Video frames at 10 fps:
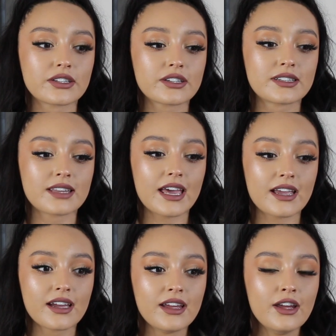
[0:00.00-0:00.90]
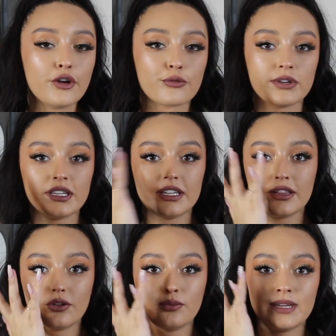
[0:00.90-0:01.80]
looked like really
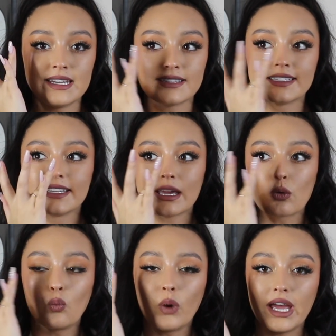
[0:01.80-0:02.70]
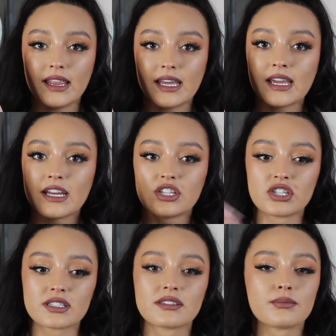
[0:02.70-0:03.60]
luminous and like wet, like I
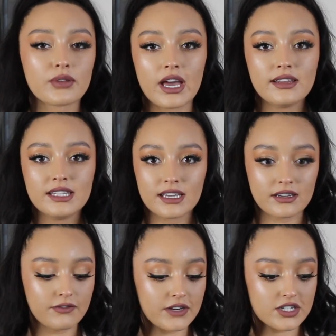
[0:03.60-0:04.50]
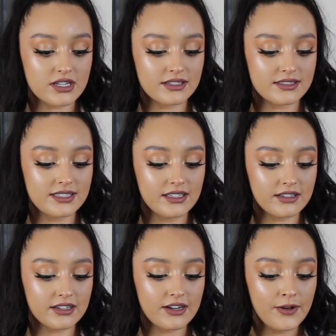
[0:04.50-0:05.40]
just applied like fresh
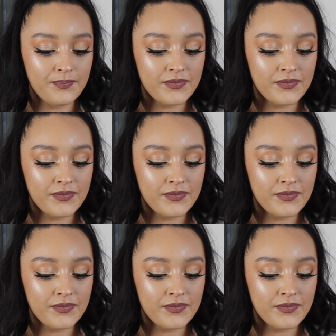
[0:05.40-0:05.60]
concealer.